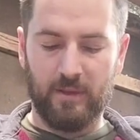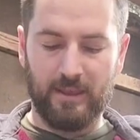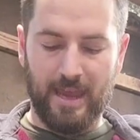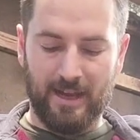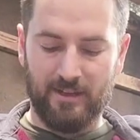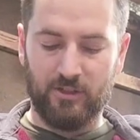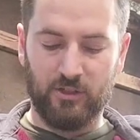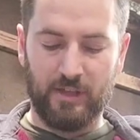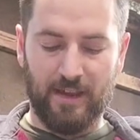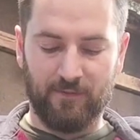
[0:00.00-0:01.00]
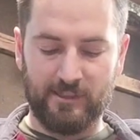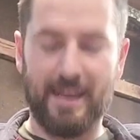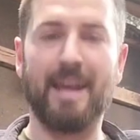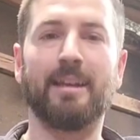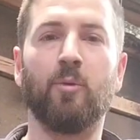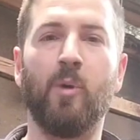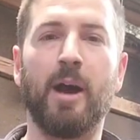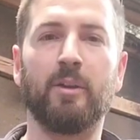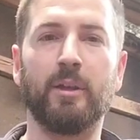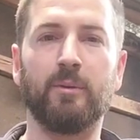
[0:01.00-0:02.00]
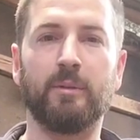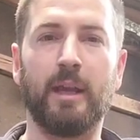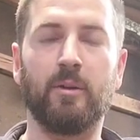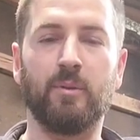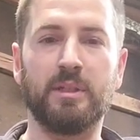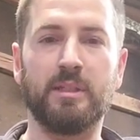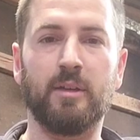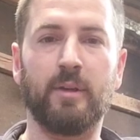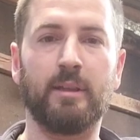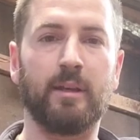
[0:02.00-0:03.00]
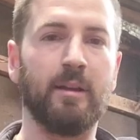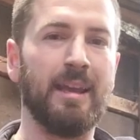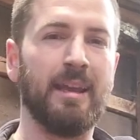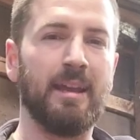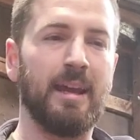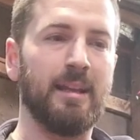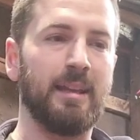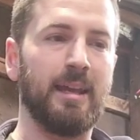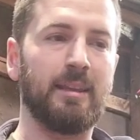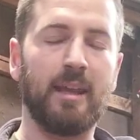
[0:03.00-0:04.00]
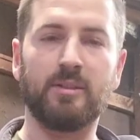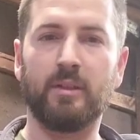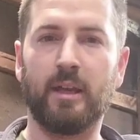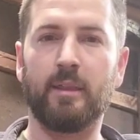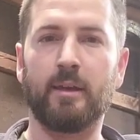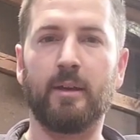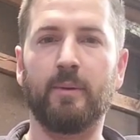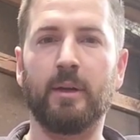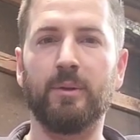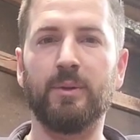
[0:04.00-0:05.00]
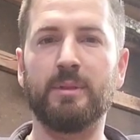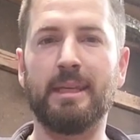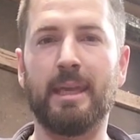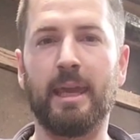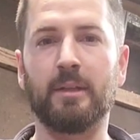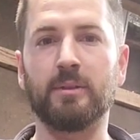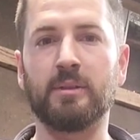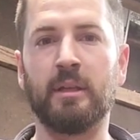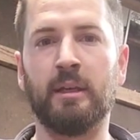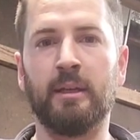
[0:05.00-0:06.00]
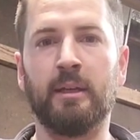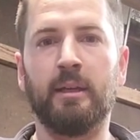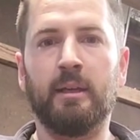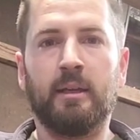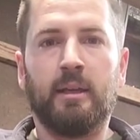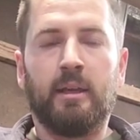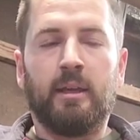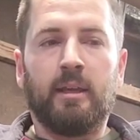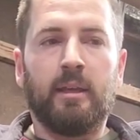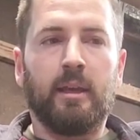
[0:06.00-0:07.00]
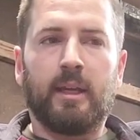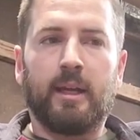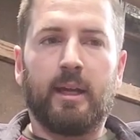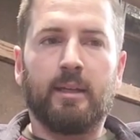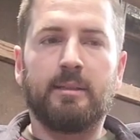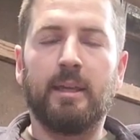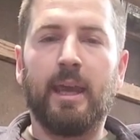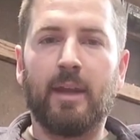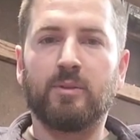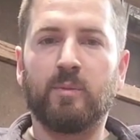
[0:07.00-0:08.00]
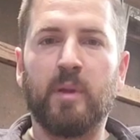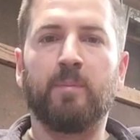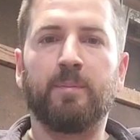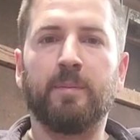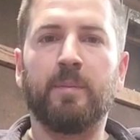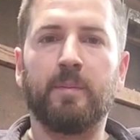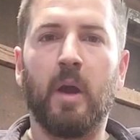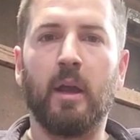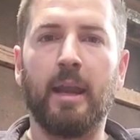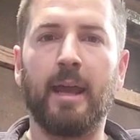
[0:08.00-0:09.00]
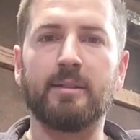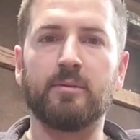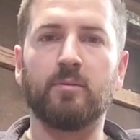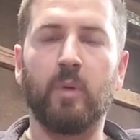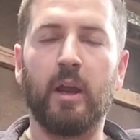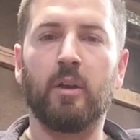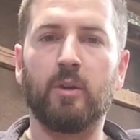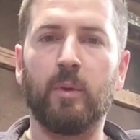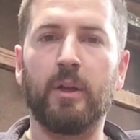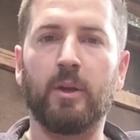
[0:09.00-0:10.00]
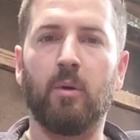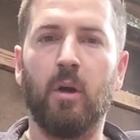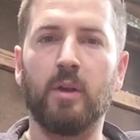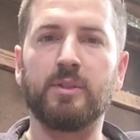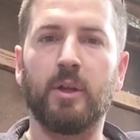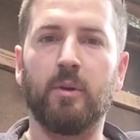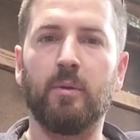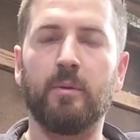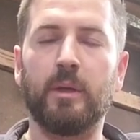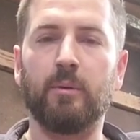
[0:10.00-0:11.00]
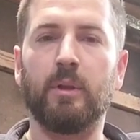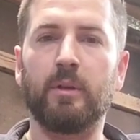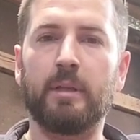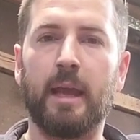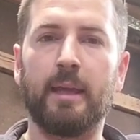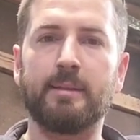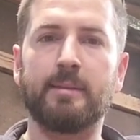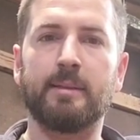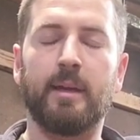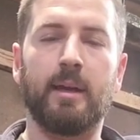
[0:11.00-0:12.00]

That, and you just have stagnant water that would kind of always sit right there. I didn't like that, so then I thought, well, I'll do T-handles, and T-handles would be a nice way, a good way to go. Also, they would look nice.